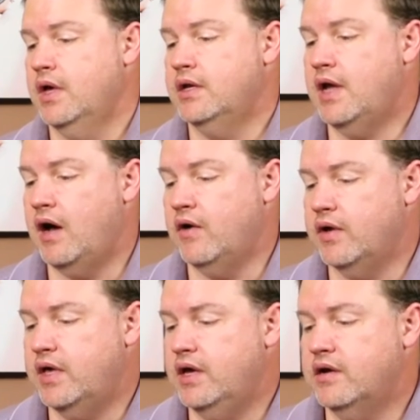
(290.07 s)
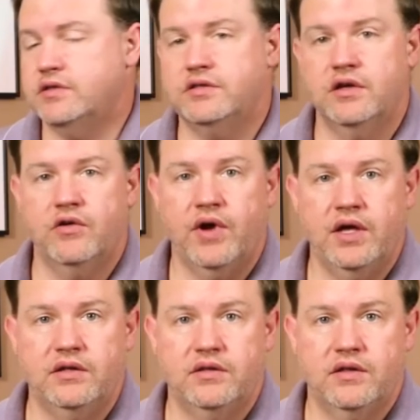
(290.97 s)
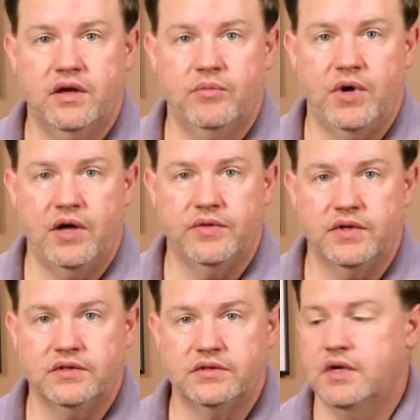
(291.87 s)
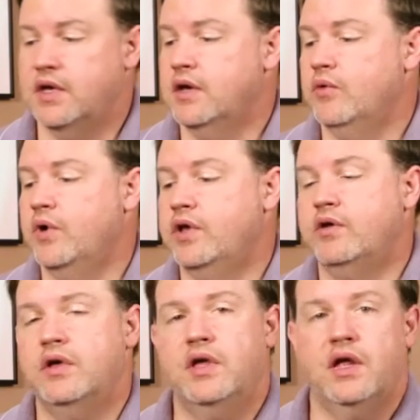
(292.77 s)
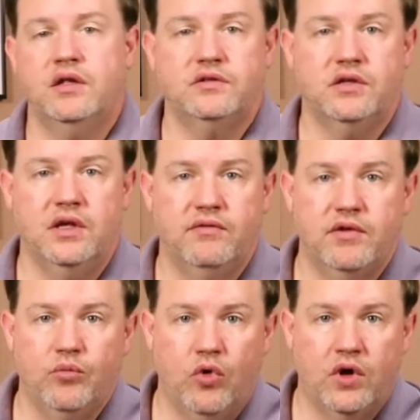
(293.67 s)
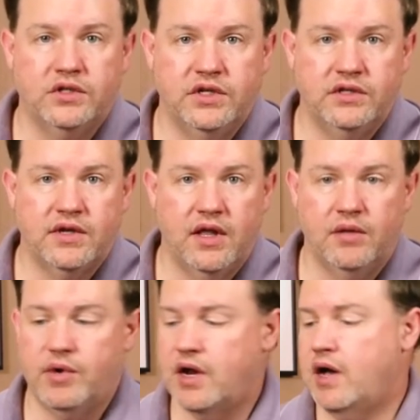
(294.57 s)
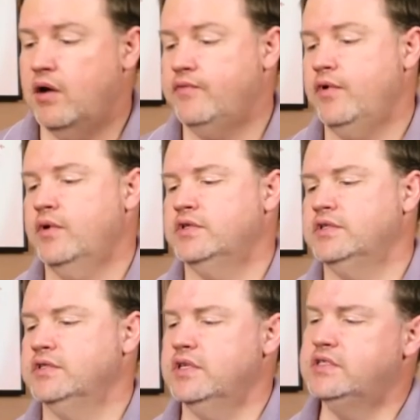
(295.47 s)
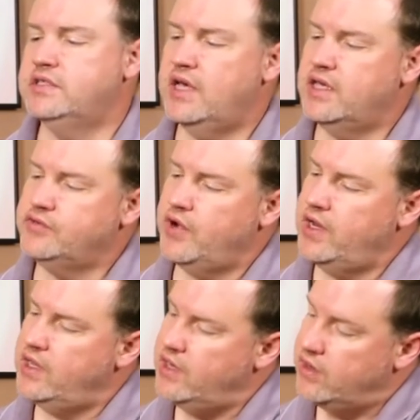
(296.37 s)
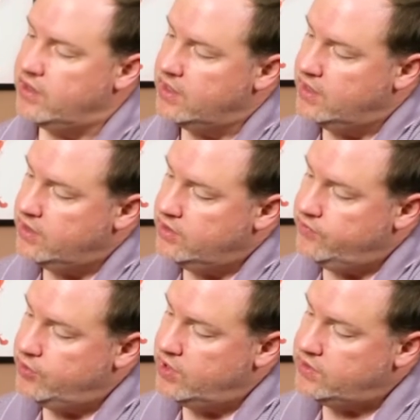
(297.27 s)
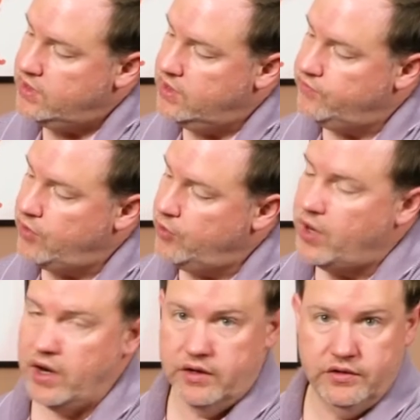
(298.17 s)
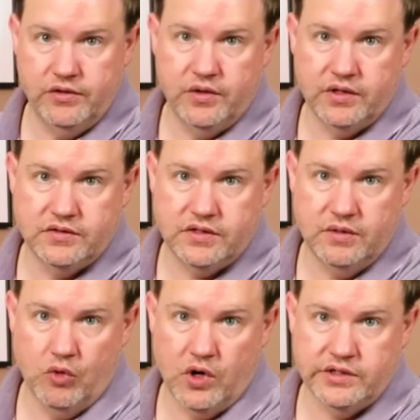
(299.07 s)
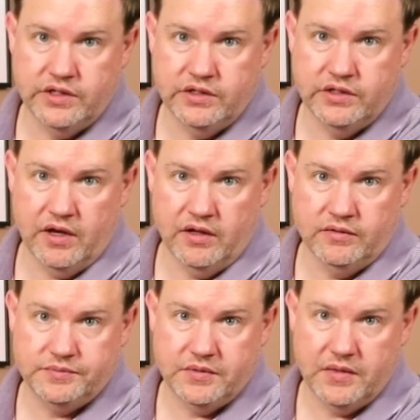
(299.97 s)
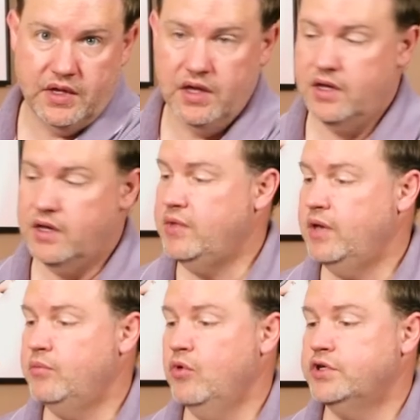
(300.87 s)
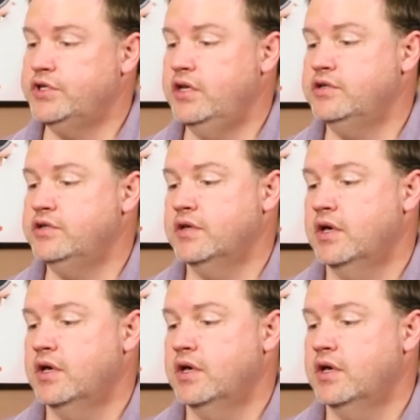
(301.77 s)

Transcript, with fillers: Now, here's the great thing about this, where you can get into even more detail about how it focuses. It says right here, if you hit the info button, you can see more detail and make more changes.